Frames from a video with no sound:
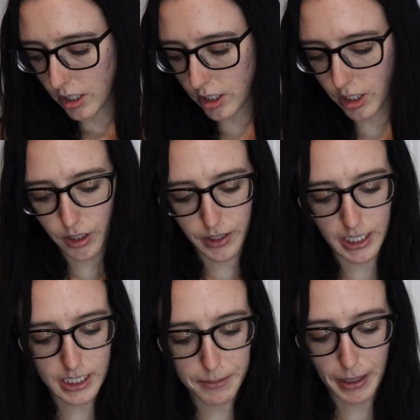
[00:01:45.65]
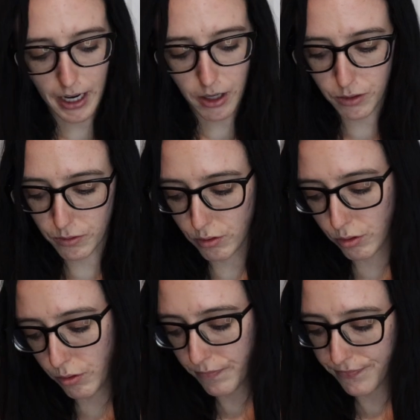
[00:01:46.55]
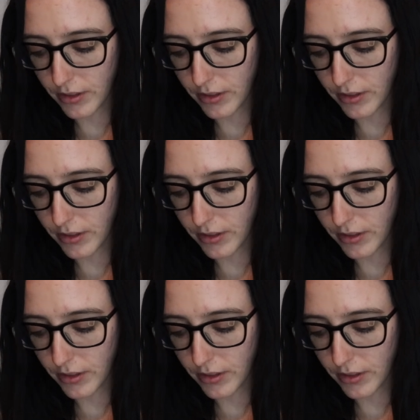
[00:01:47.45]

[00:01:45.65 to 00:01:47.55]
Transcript: So it is about